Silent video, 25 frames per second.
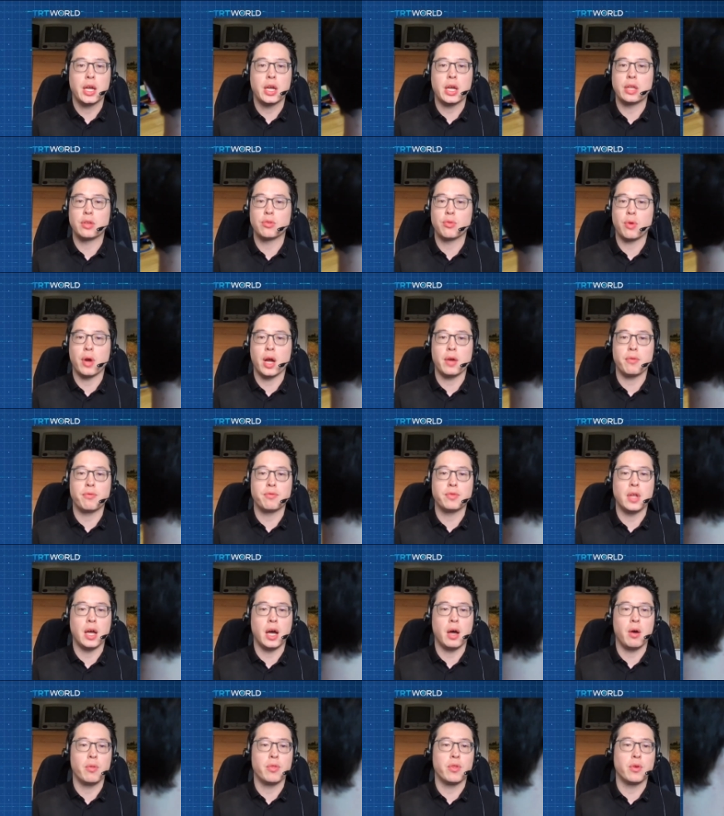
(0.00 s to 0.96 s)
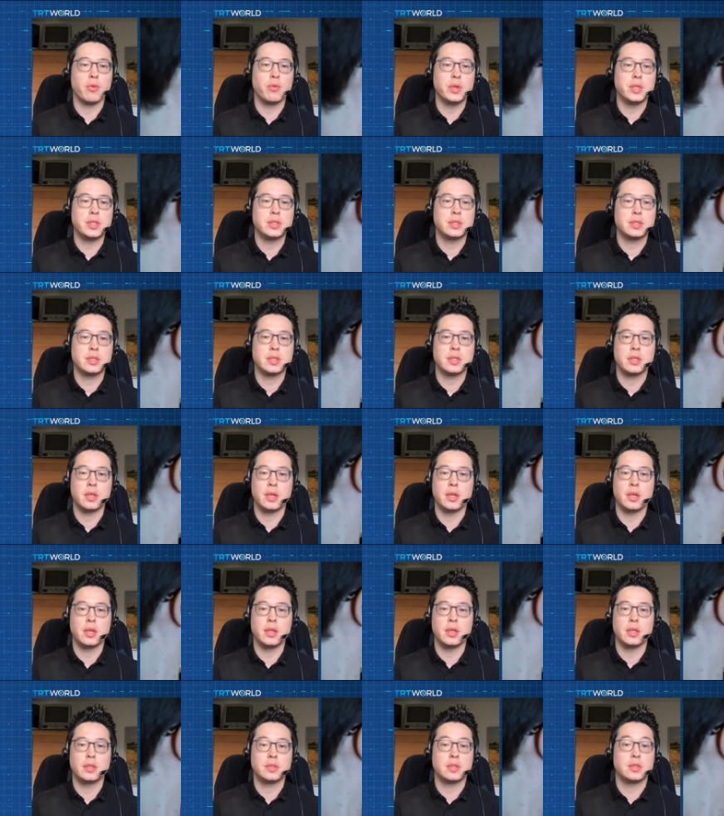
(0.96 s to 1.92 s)
can drive down the risk,
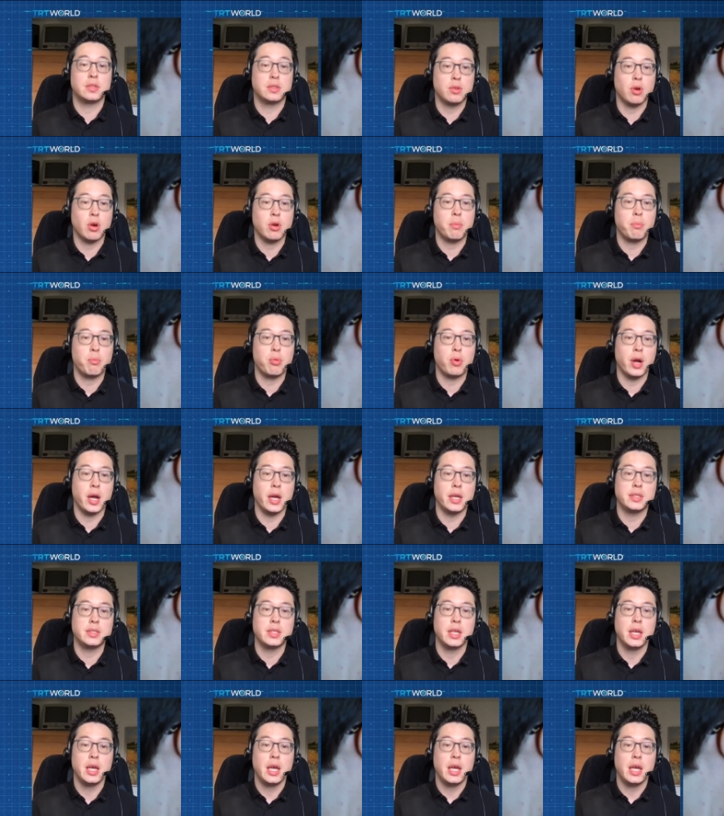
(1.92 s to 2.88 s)
the stock price,